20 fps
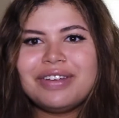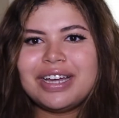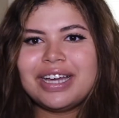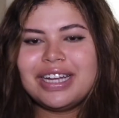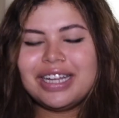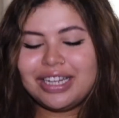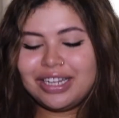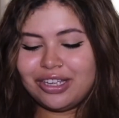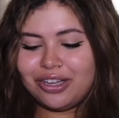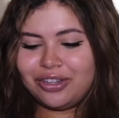had
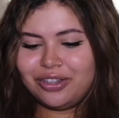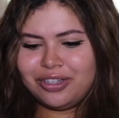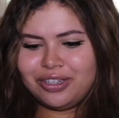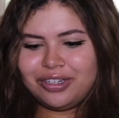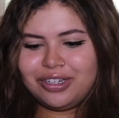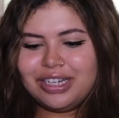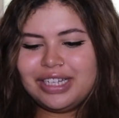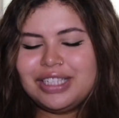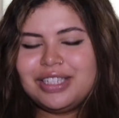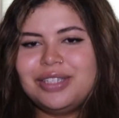any other
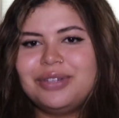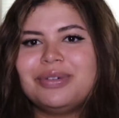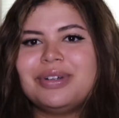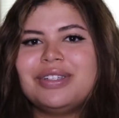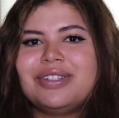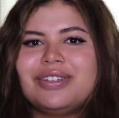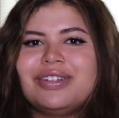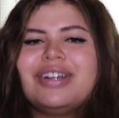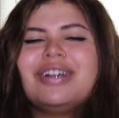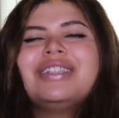crazy
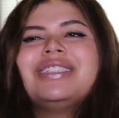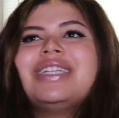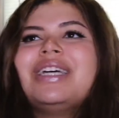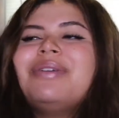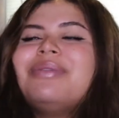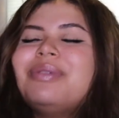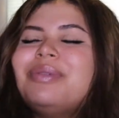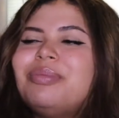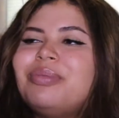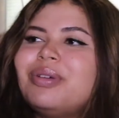ones, or else I
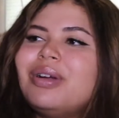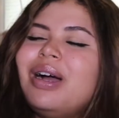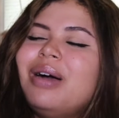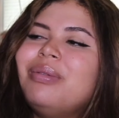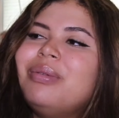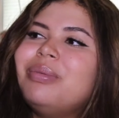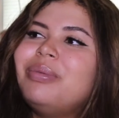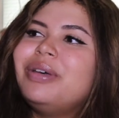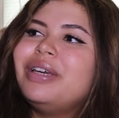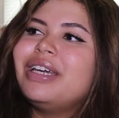would
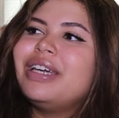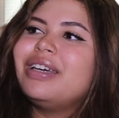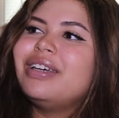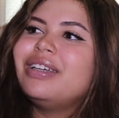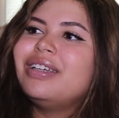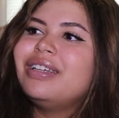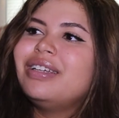probably.